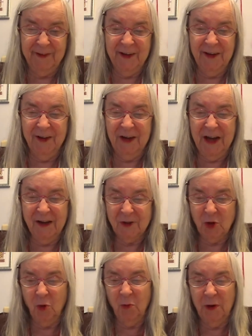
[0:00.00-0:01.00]
A gal
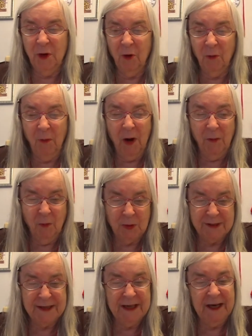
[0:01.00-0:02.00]
told me her mom
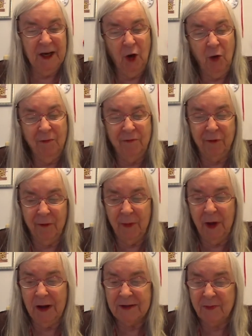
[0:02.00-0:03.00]
was getting home from
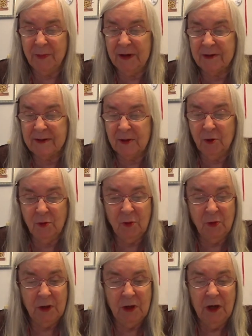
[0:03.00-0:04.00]
the hospital
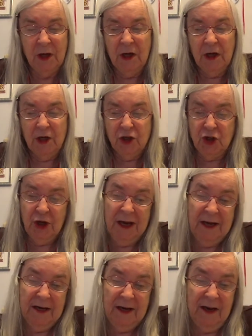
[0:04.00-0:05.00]
soon. She
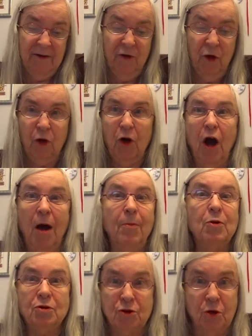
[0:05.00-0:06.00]
had to have her
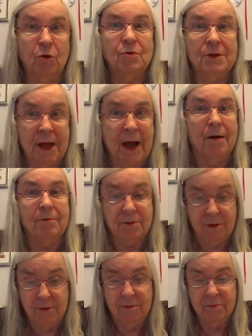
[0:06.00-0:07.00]
cobblestones
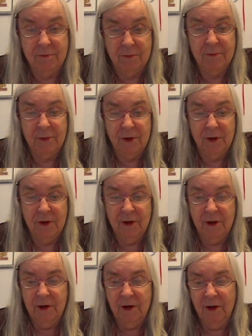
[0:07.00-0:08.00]
out.
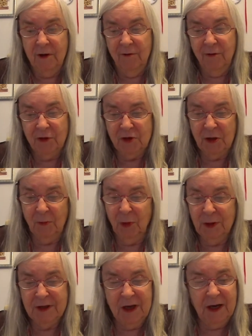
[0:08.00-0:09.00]
For some
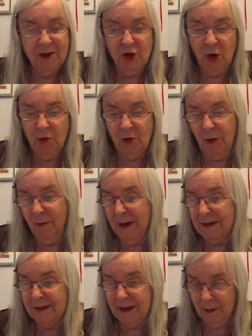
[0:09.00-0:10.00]
reason, I choked on
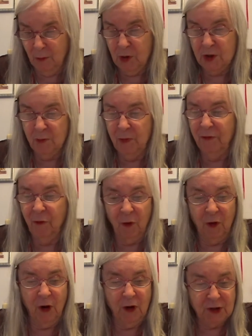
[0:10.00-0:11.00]
my sandwich
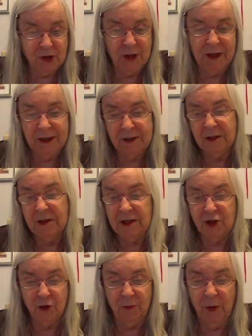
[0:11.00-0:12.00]
before launching into
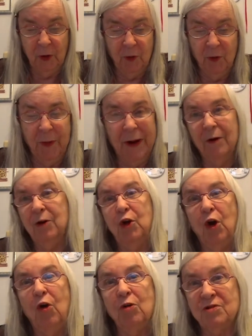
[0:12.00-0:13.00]
teacher mode about
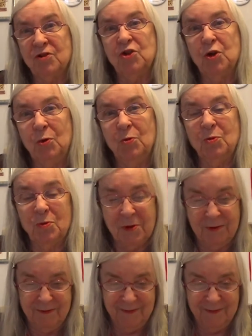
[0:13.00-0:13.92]
gallstones.